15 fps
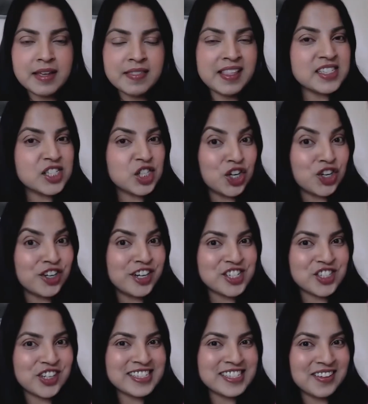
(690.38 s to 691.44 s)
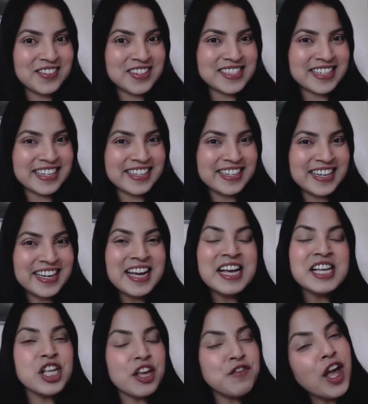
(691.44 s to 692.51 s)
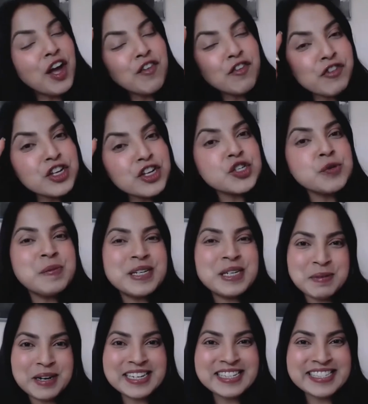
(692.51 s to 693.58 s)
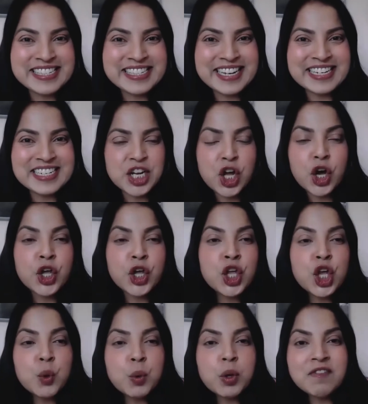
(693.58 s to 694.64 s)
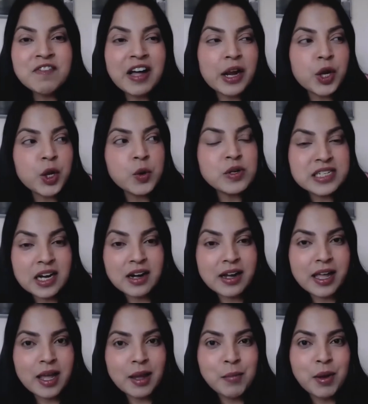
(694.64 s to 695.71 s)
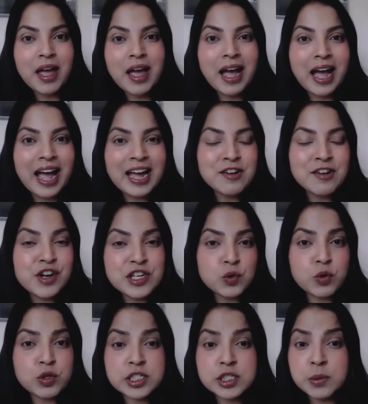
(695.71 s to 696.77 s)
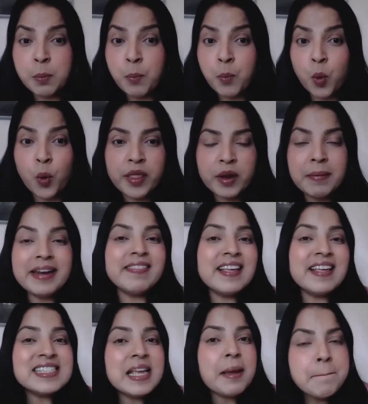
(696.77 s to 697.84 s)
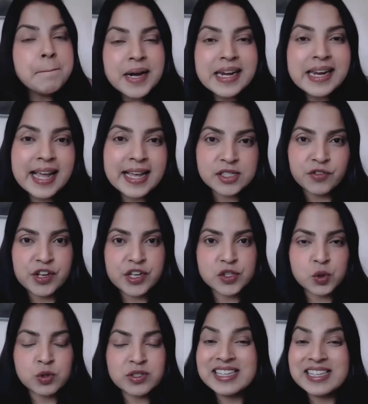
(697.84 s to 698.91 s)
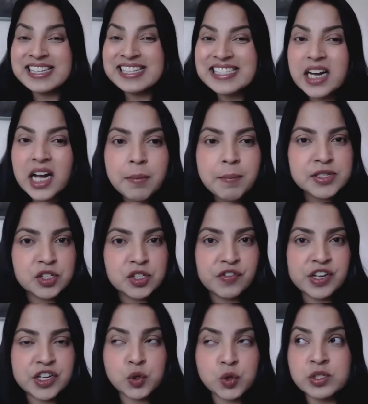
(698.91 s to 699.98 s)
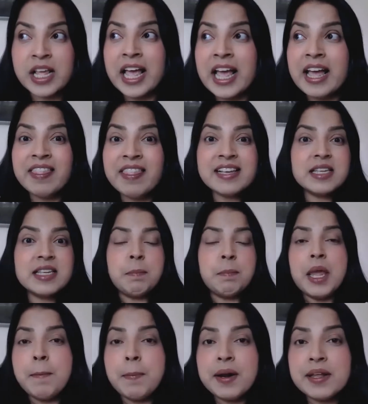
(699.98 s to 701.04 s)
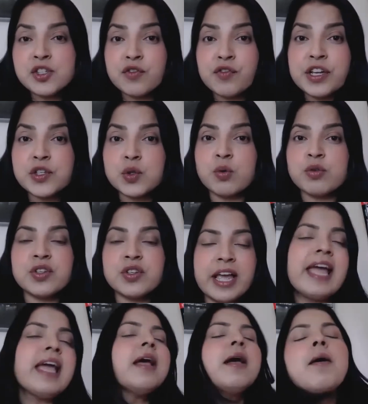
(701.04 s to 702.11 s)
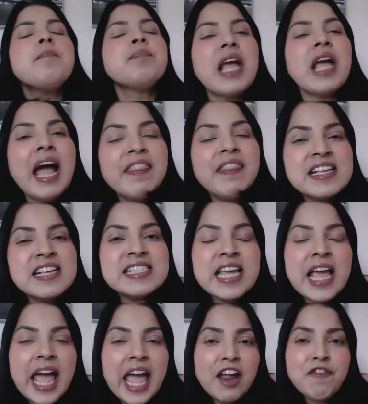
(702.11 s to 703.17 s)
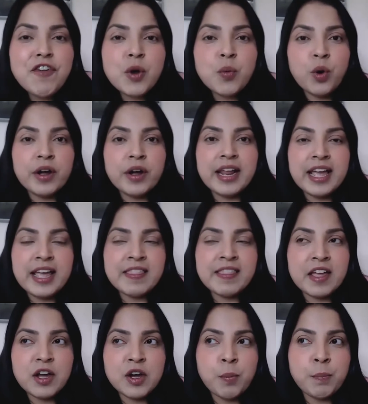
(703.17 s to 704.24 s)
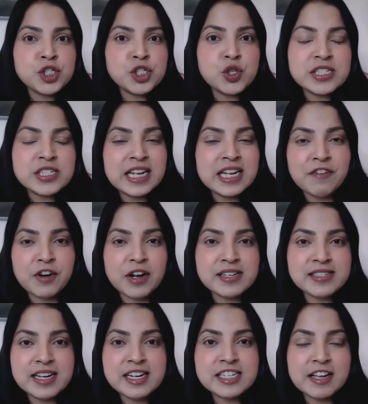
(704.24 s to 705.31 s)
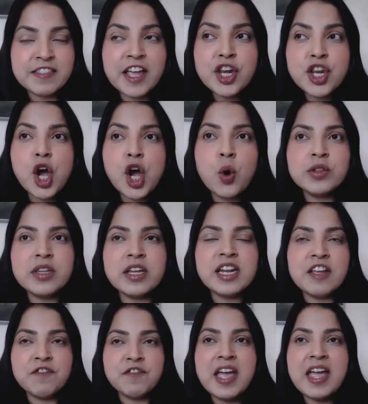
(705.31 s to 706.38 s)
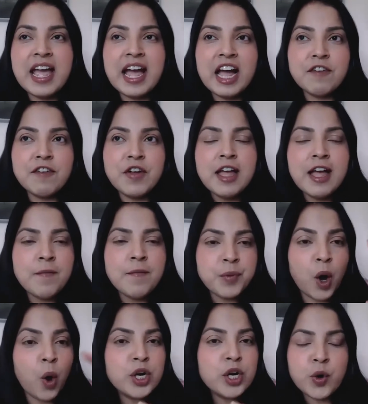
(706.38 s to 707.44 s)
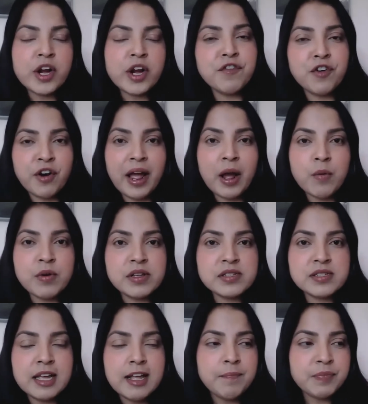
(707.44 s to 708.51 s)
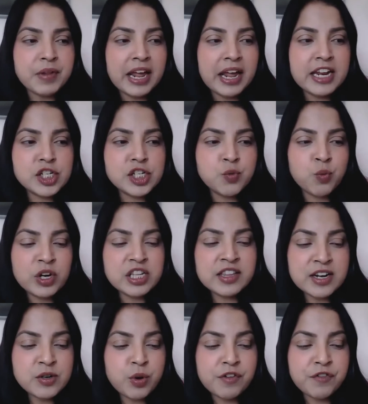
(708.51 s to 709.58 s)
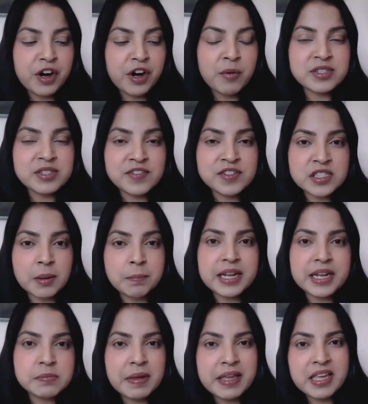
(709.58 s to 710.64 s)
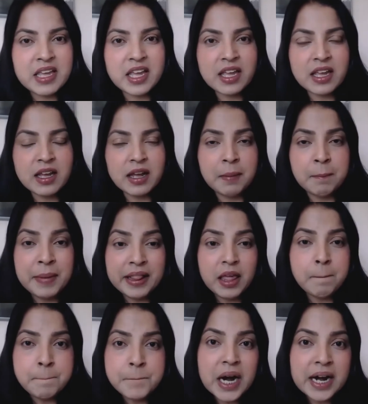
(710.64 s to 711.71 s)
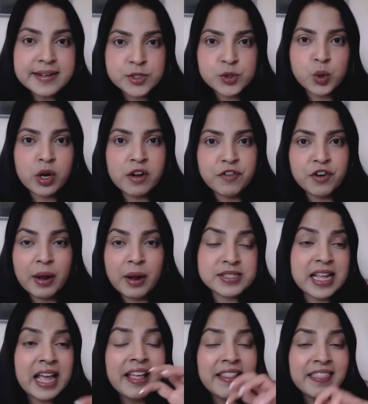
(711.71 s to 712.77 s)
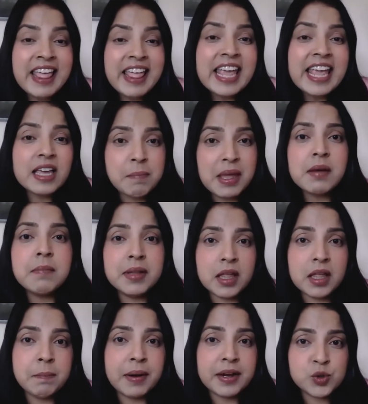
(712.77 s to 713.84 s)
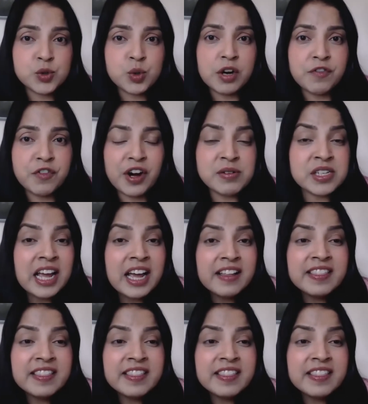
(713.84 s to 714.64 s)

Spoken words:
That's a contradiction in itself, isn't it? So if you have a rich money mindset, you will value time and resources more than money. They see money as a resource. They see time as a resource. They see people as a resource, okay? And they see everyone, the opportunities left, right, center. They know that if they have only 24 hours, and in their 24 hours, if somebody's making $1 million in 24 hours, they can make $1 million in 24 hours.